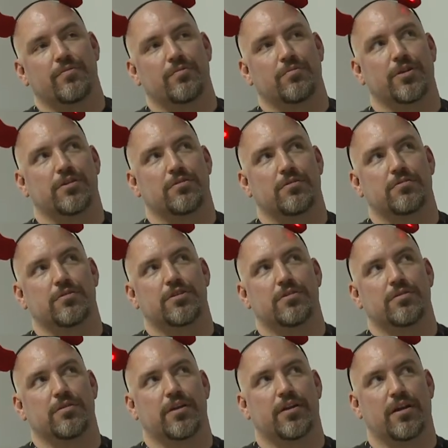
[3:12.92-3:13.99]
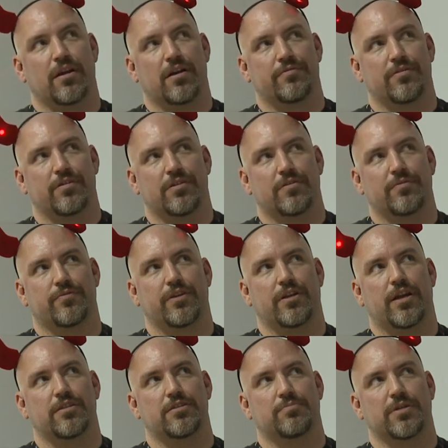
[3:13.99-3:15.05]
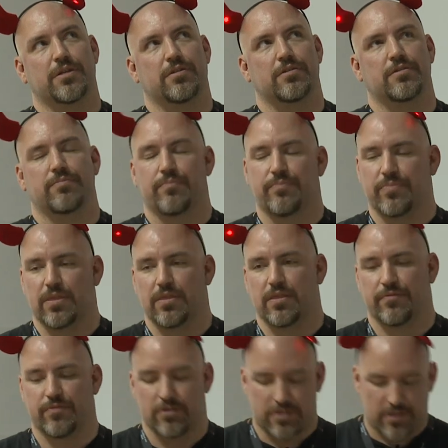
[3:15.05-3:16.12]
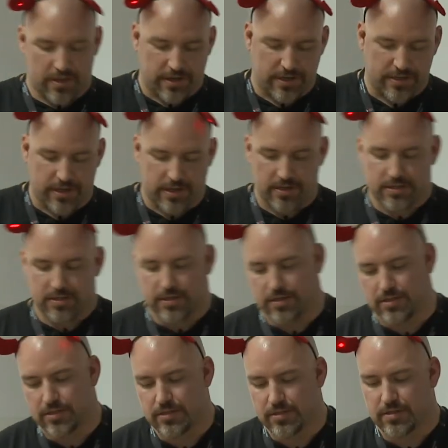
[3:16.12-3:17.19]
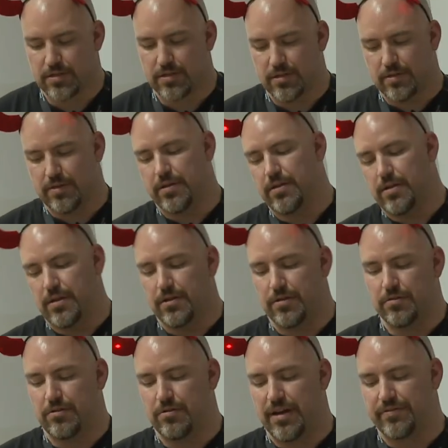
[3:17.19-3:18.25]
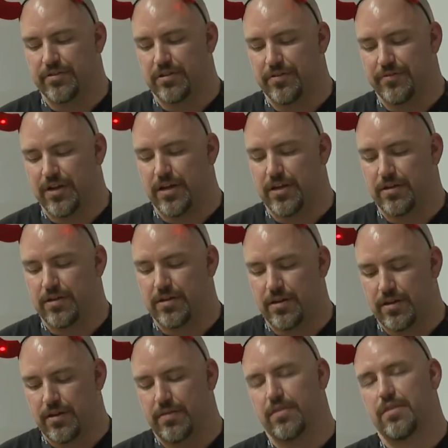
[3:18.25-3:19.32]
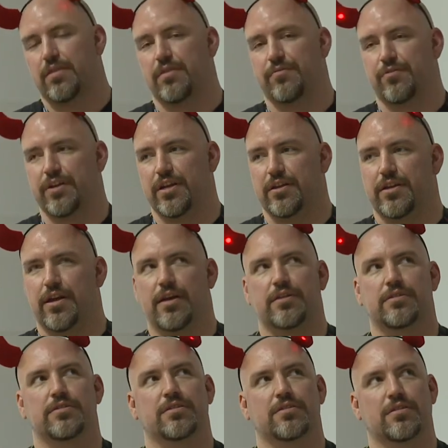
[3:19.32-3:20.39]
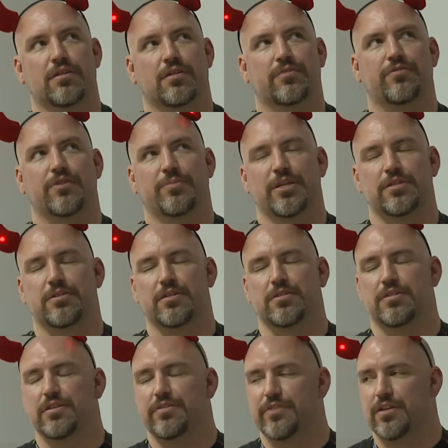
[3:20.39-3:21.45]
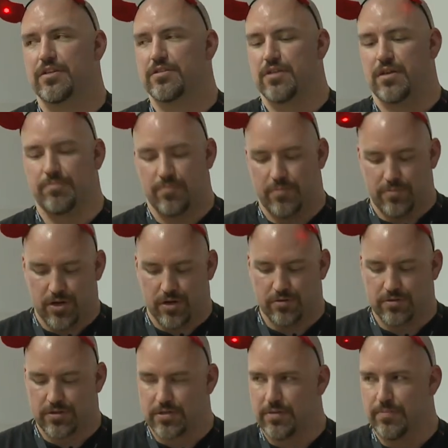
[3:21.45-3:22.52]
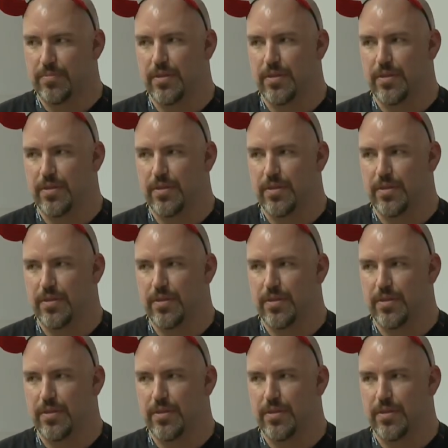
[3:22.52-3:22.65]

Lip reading: when you kick off a FreeNAS build, the first thing it does is you have to define the FreeNAS or FreeBSD CVS sub host,